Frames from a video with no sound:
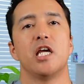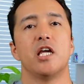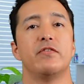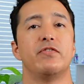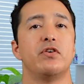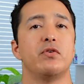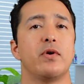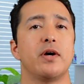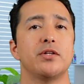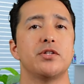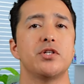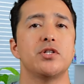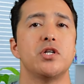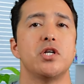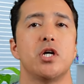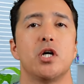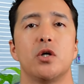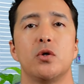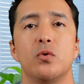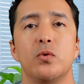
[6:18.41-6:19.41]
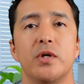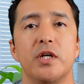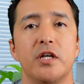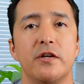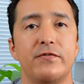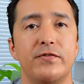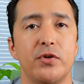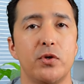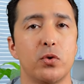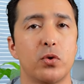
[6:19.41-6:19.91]
If you want to know
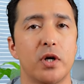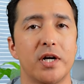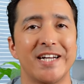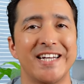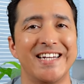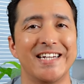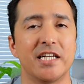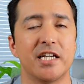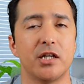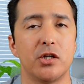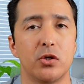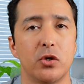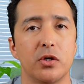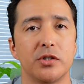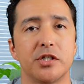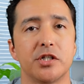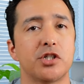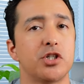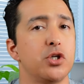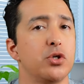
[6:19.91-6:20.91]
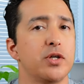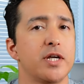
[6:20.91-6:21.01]
if you are in ketosis,